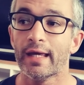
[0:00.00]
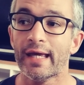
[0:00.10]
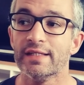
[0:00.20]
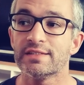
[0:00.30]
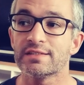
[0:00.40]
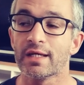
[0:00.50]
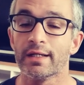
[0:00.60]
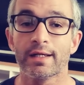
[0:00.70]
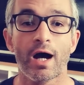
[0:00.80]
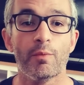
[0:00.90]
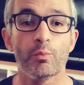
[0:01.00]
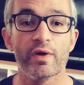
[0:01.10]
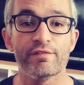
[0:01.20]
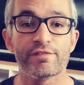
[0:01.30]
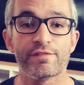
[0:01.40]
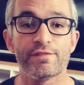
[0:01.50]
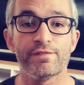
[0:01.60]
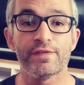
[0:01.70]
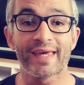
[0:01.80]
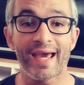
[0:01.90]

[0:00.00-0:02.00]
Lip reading: It's going to come with the